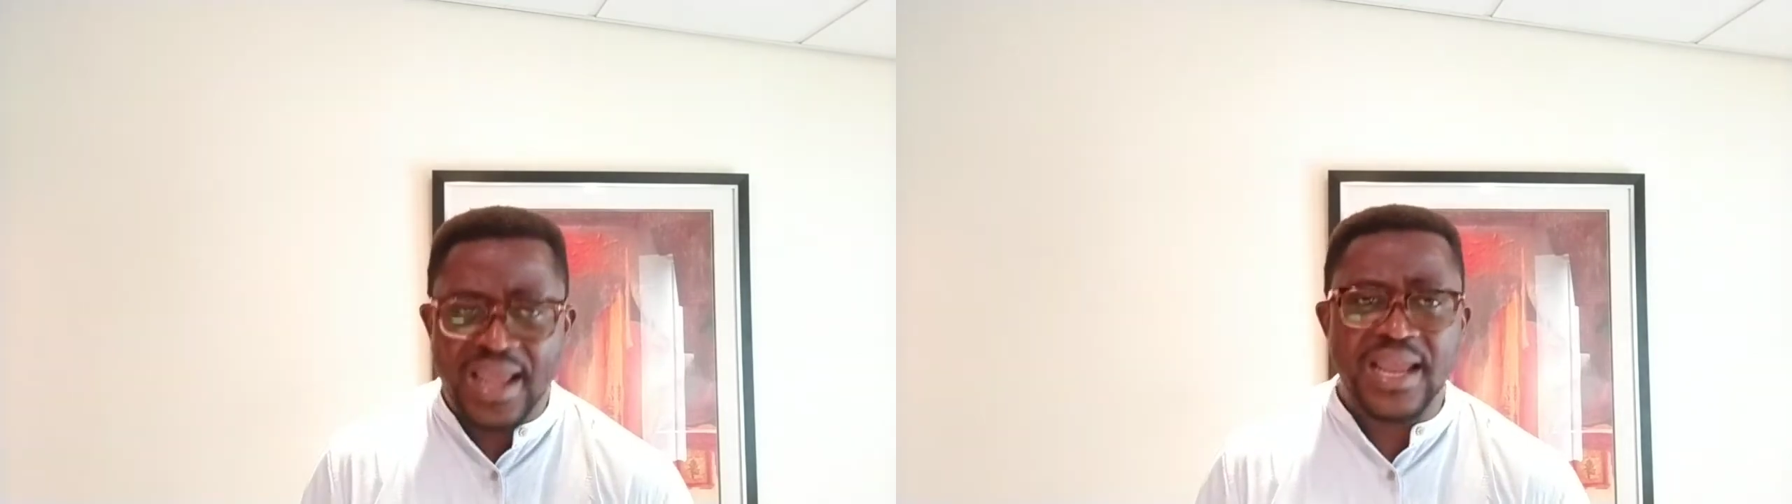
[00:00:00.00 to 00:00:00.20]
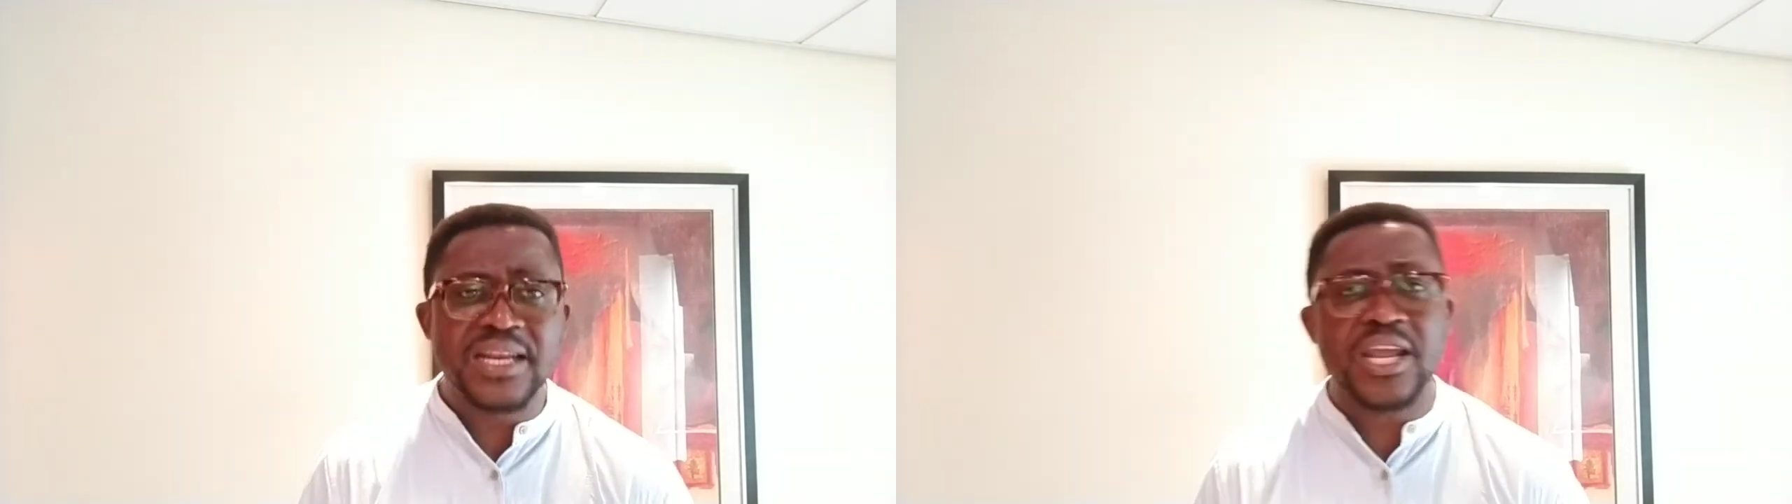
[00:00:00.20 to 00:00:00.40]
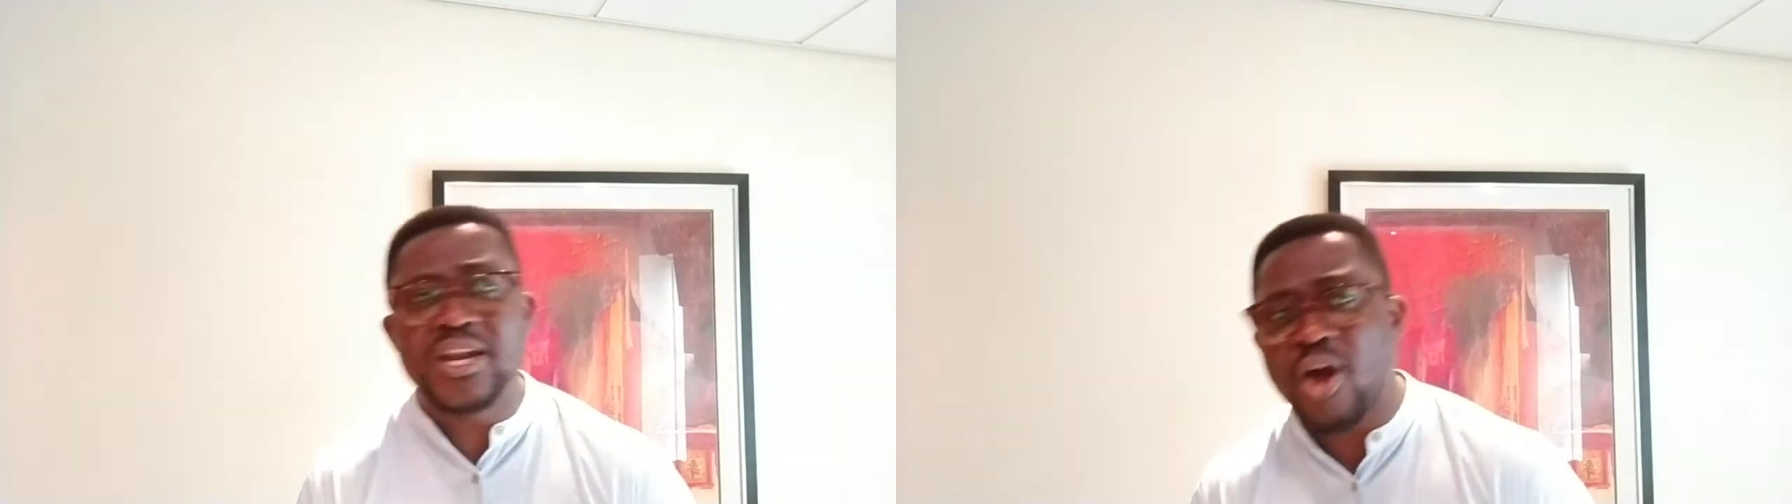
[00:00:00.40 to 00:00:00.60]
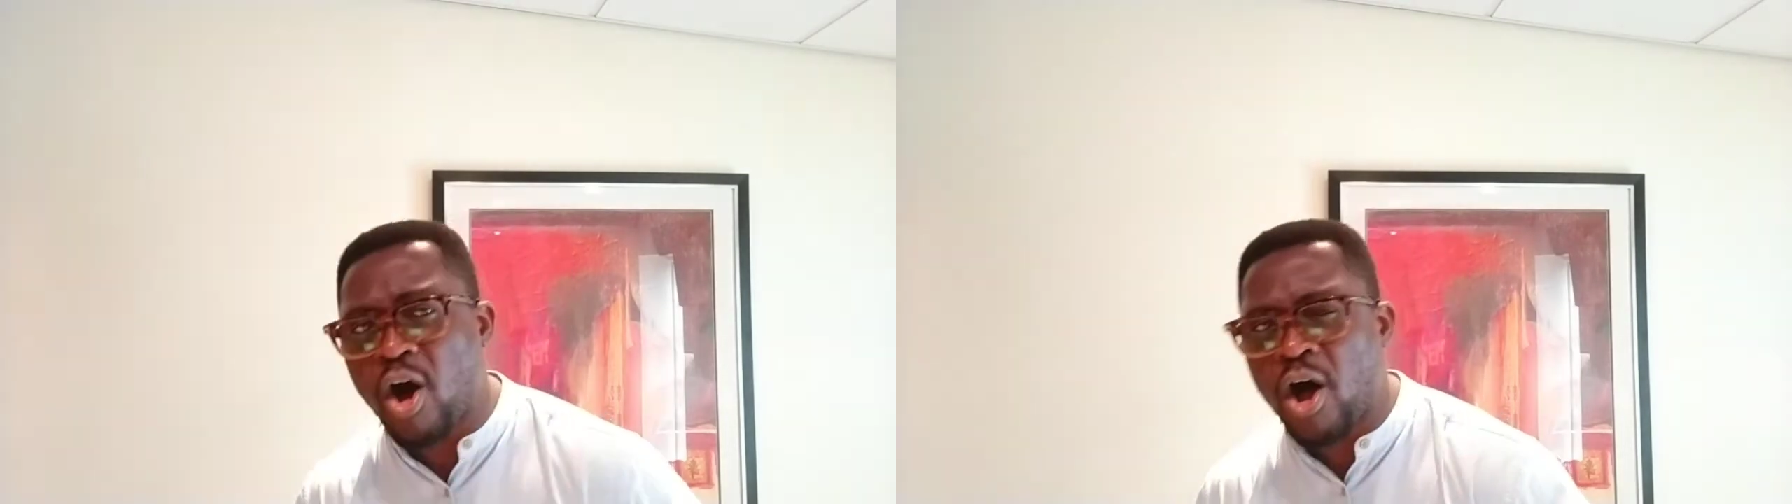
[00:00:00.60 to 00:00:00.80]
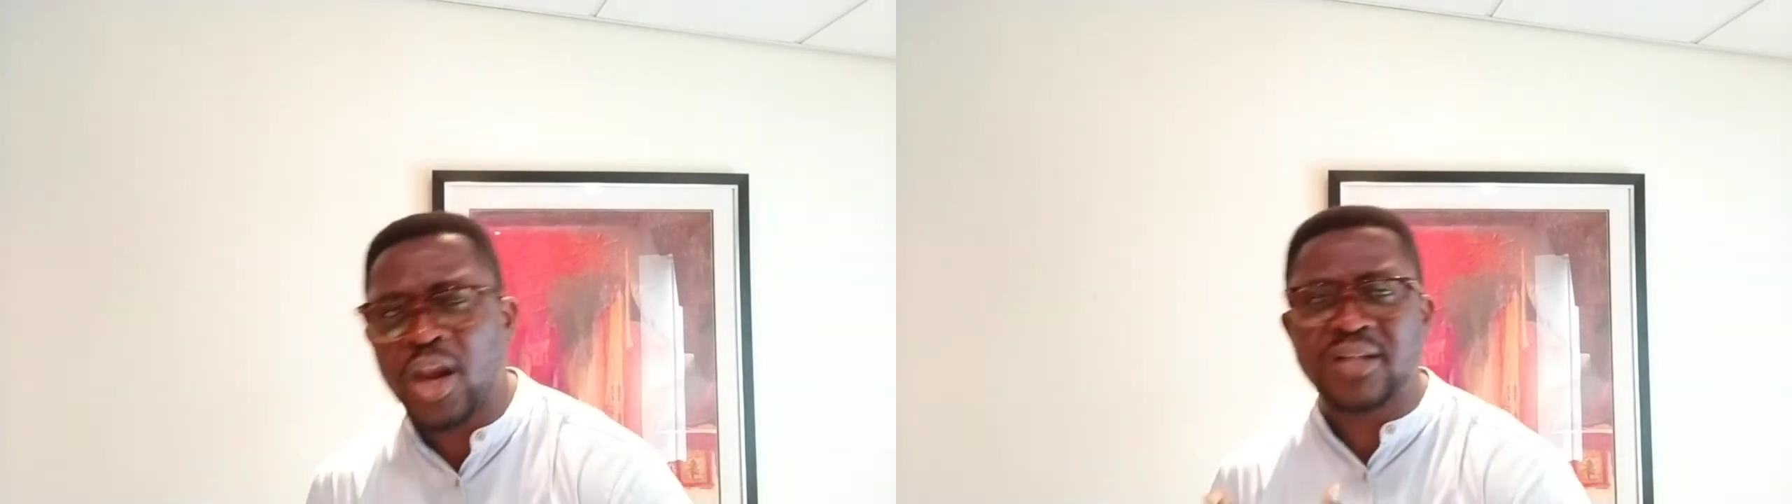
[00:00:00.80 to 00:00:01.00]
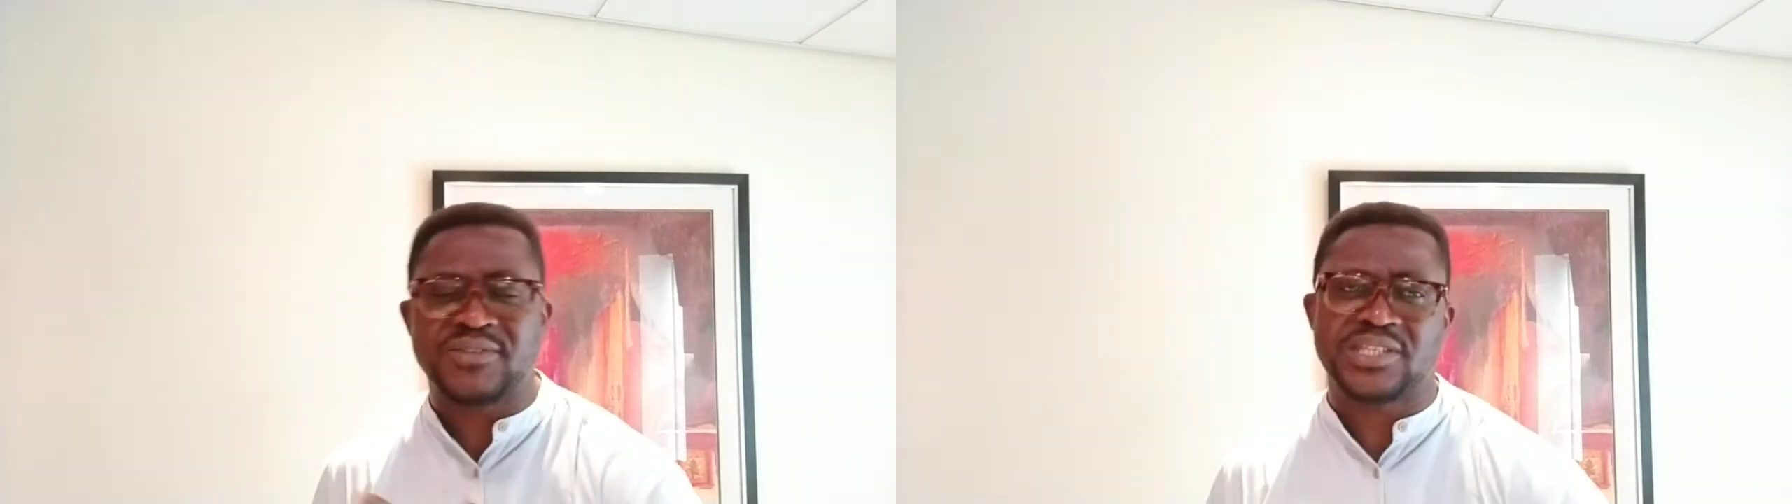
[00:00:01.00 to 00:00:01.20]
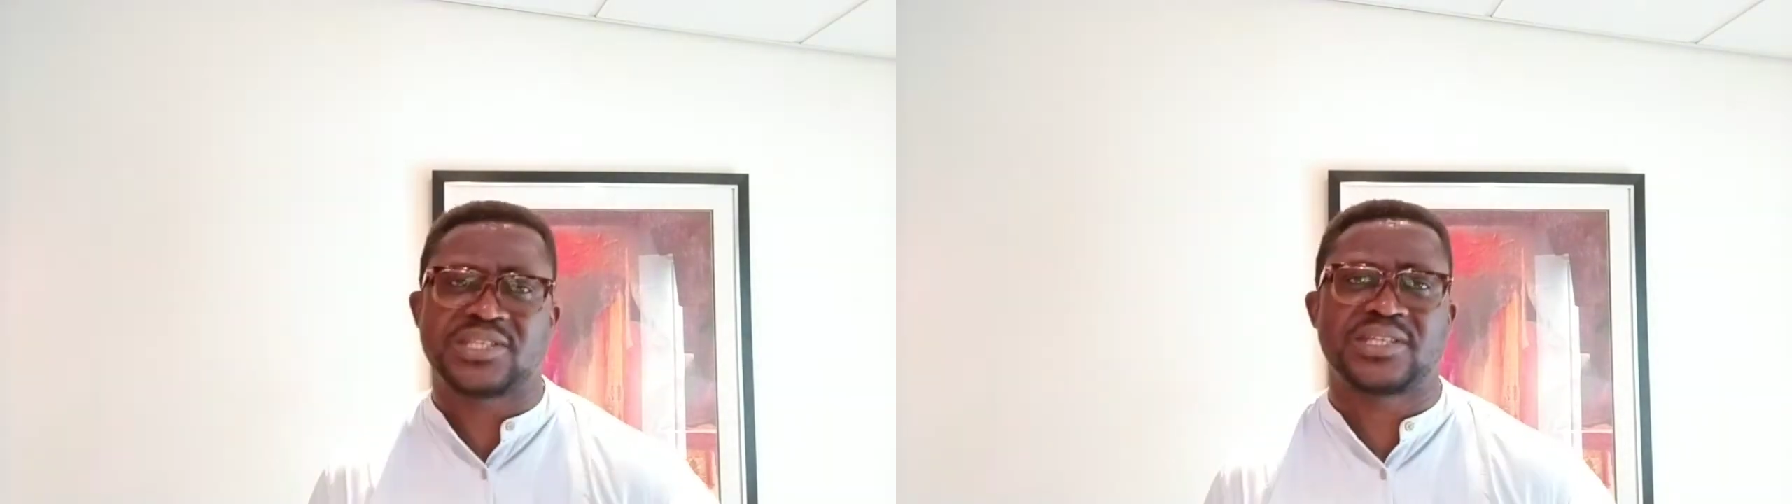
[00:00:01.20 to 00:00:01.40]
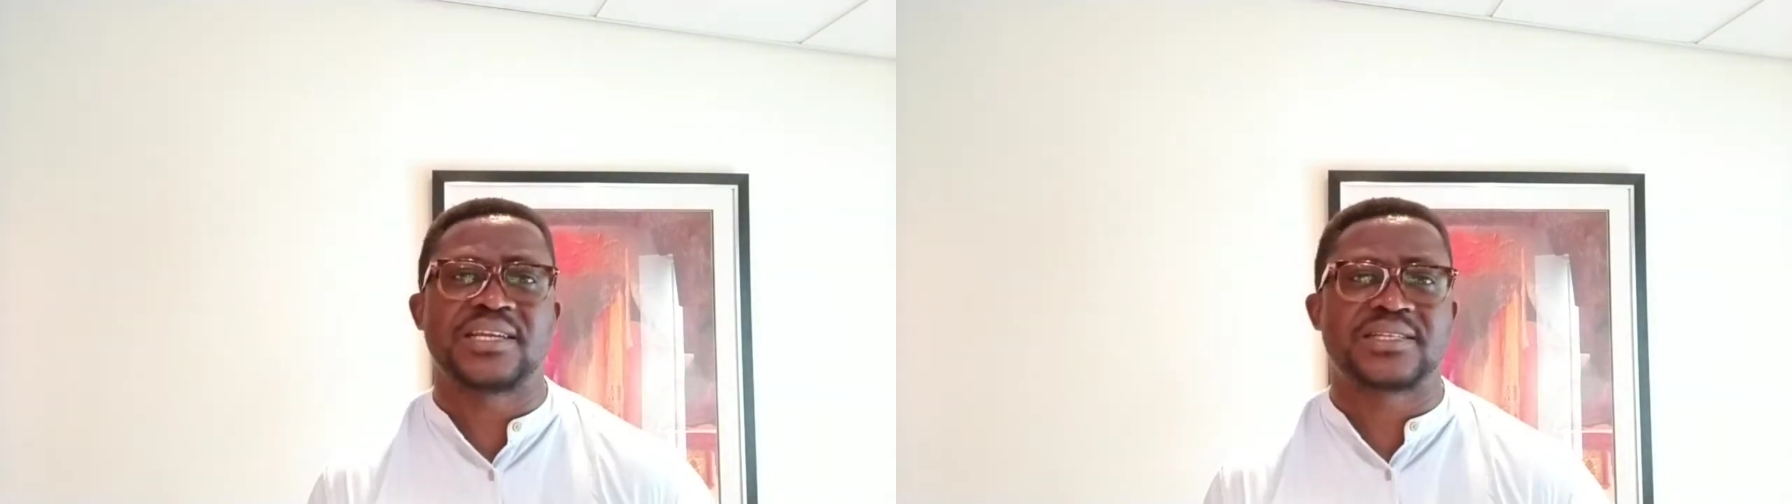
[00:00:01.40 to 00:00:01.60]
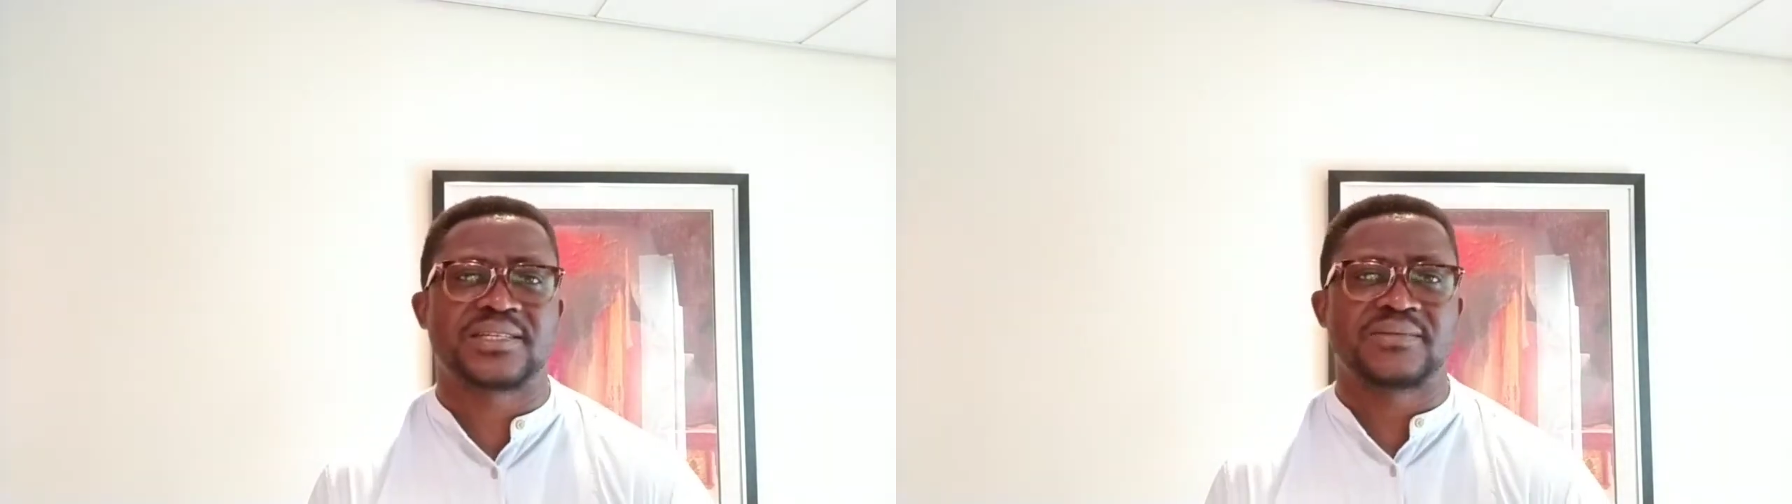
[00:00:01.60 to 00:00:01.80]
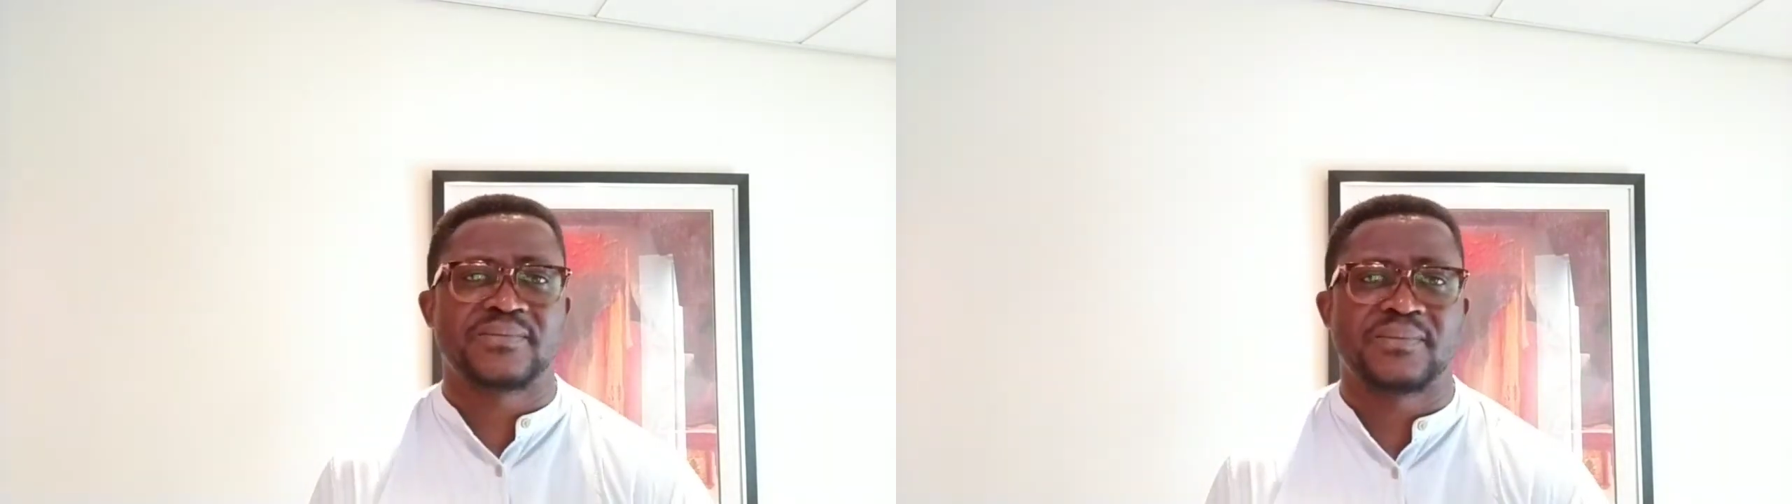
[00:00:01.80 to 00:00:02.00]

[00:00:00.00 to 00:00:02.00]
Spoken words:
in all of these things,